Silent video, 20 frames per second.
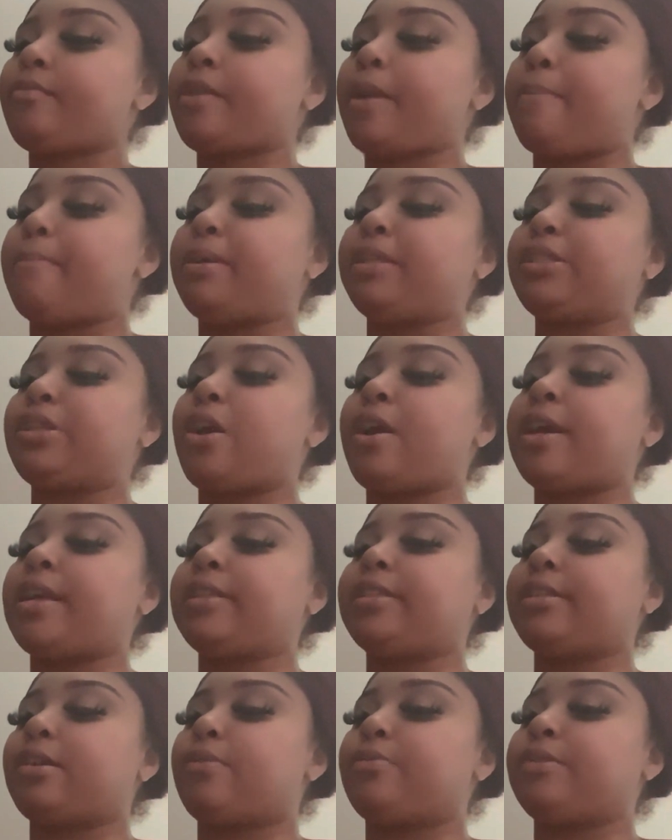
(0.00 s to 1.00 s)
But Target
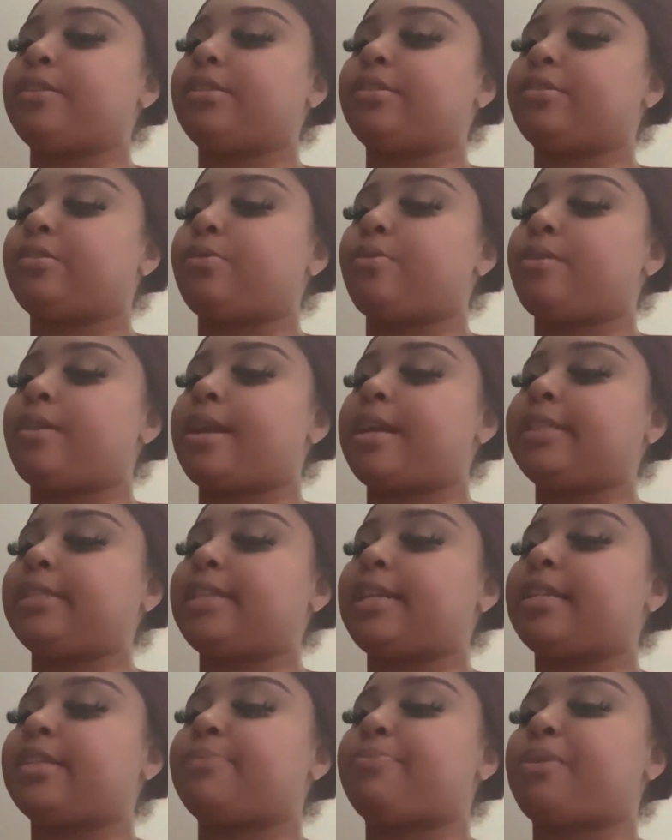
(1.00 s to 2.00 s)
is the only store. It
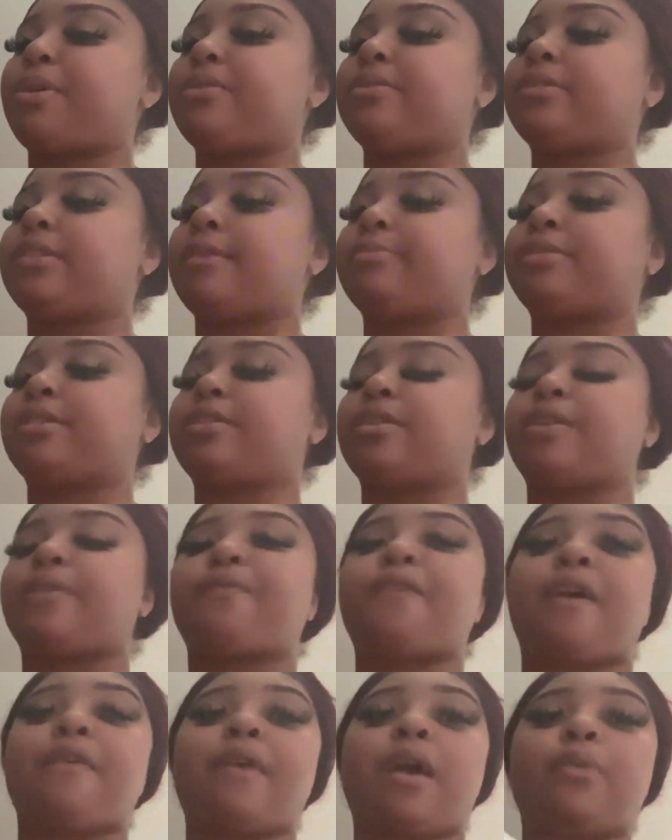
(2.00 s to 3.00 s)
said it burns up to
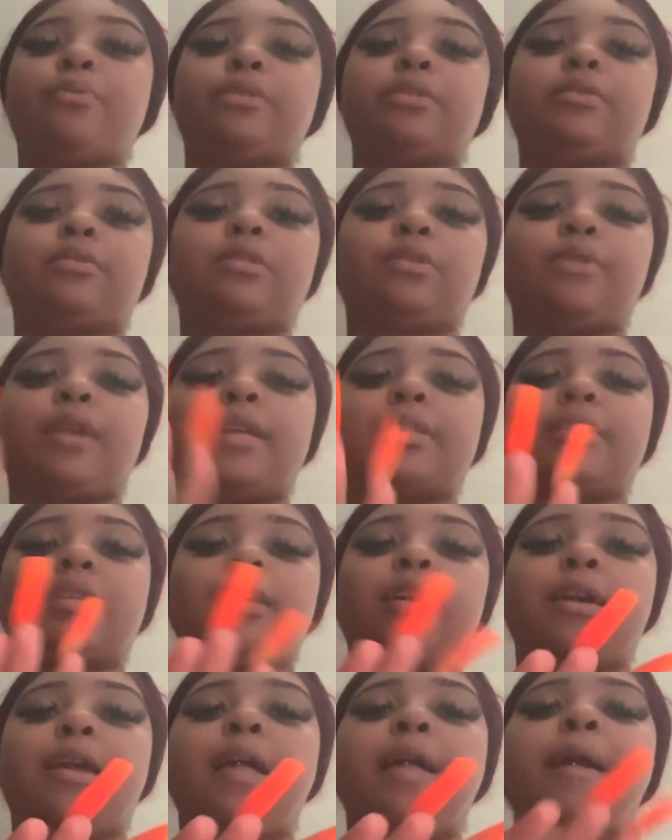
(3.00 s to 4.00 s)
35 hours, so that's
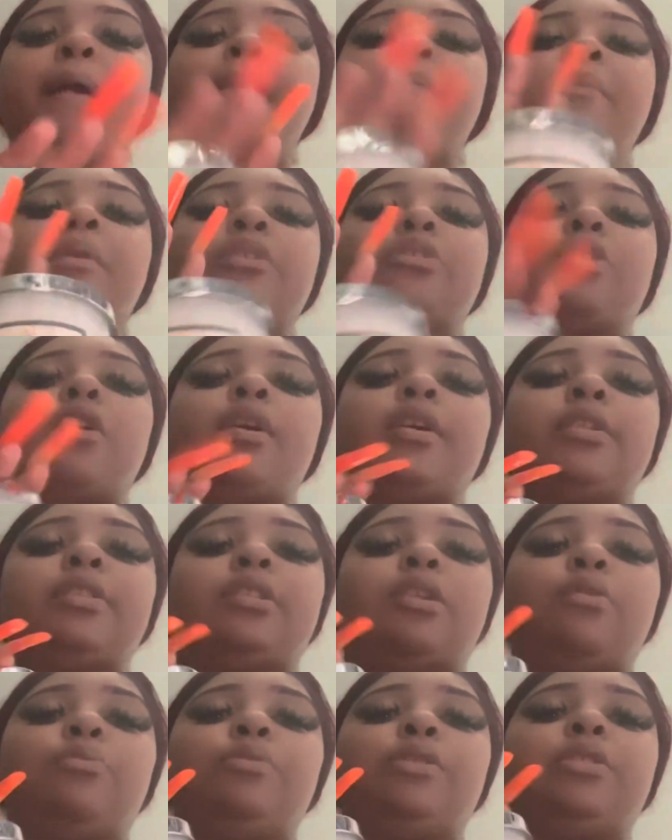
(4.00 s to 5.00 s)
good. Target is
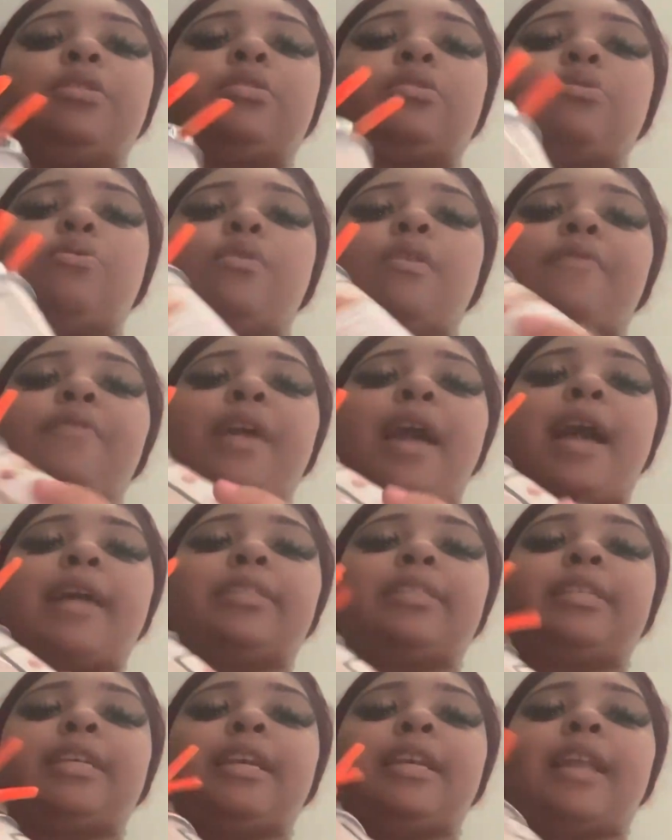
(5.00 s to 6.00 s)
the only store that I
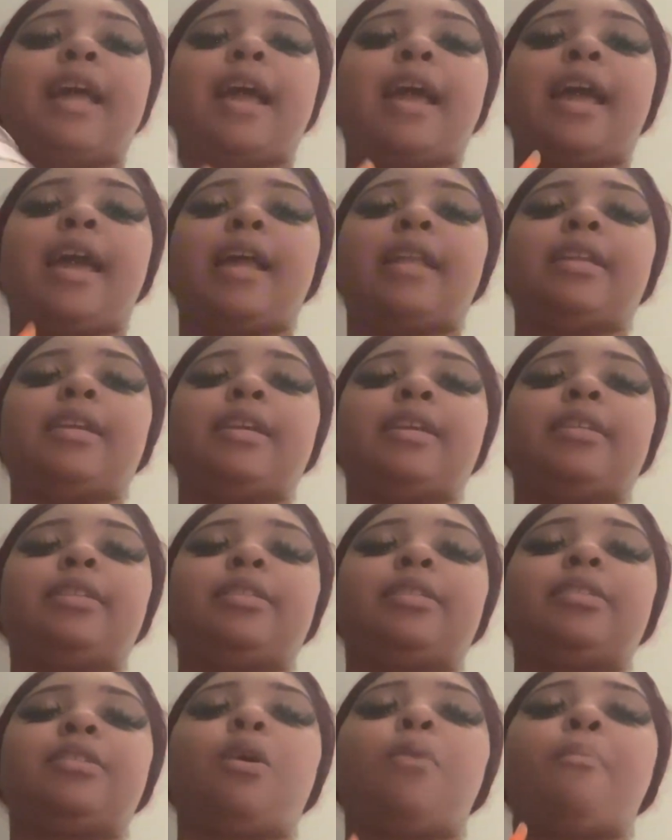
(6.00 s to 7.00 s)
seen that had this.
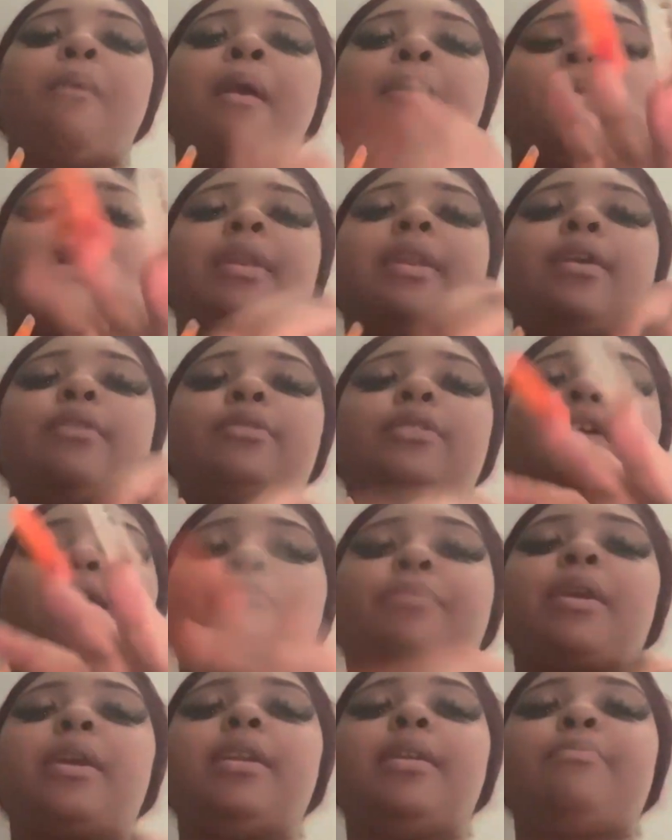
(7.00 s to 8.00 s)
Don't mind my nails, y'all.
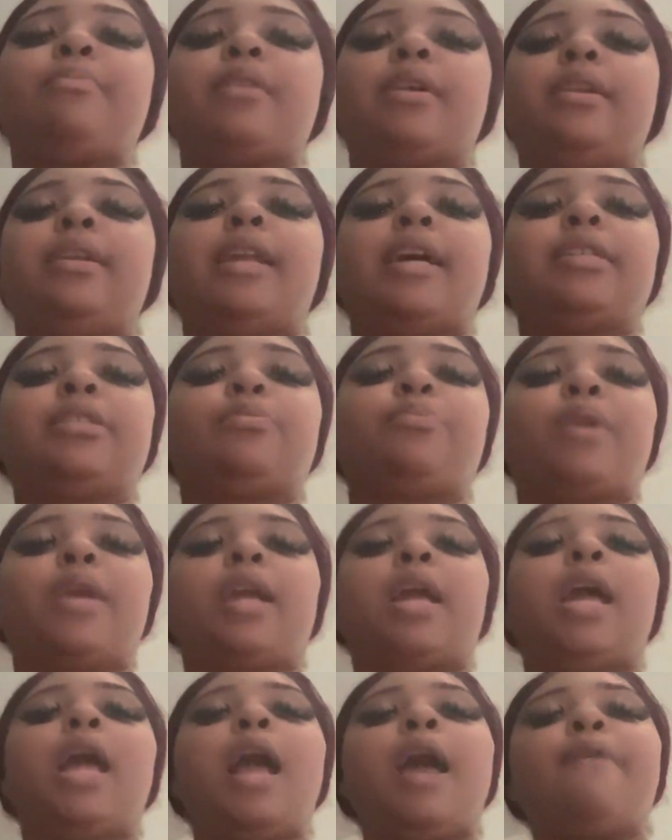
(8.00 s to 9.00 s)
I'm getting them done next week.